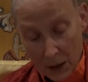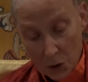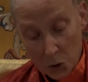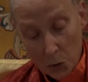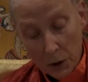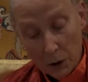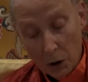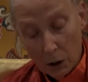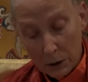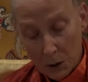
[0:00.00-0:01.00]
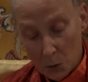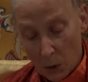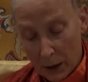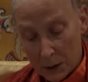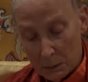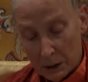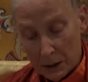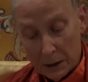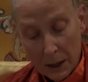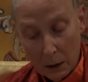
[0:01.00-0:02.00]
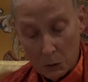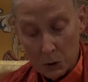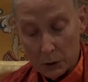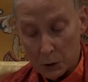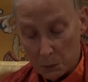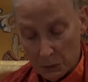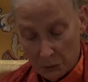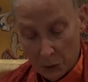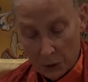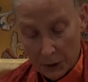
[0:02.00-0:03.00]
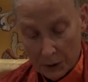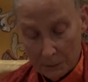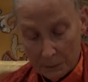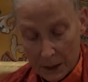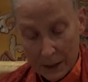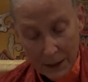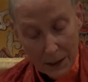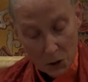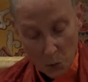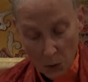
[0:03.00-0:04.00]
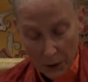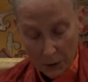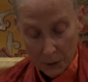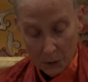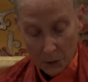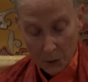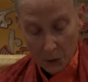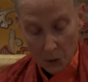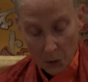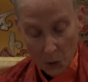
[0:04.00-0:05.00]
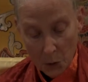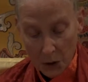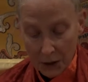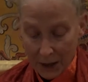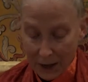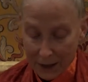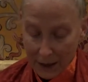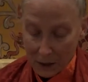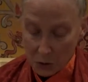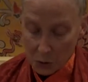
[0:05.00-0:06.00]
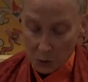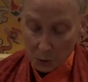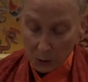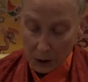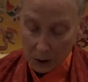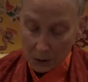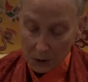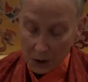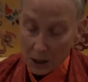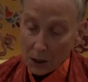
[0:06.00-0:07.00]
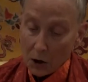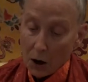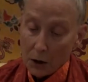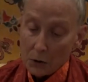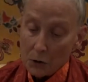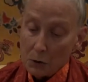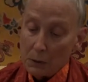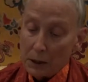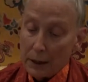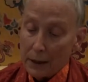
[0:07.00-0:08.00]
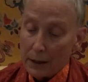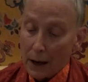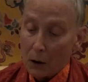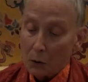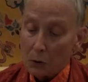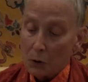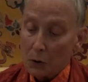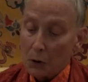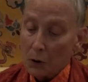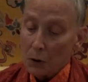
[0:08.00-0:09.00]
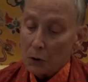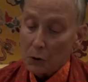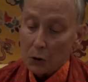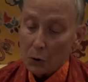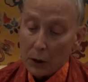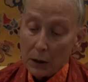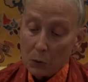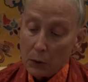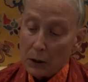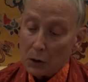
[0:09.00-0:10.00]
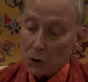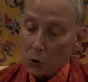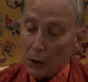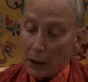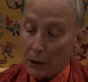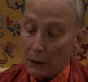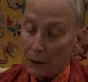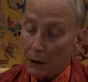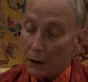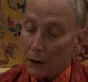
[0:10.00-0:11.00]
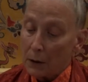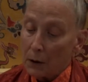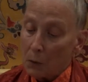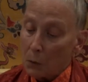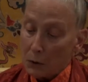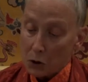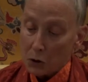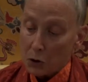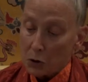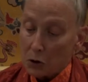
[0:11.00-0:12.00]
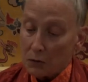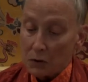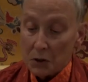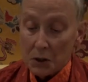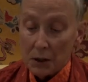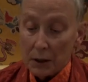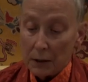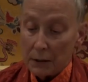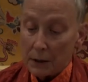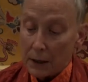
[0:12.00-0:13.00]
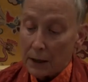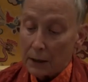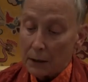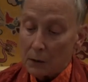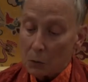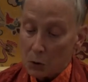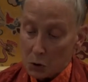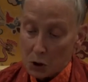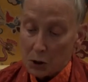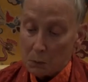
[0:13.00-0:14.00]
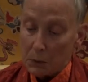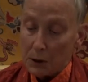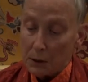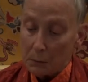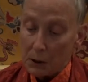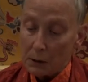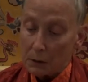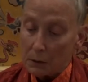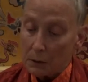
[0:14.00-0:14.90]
So he called his wise men and counselors before him, and each one who could not answer the riddles he caused to be led out to the great red square where the church of Vasily the Naked was just being built,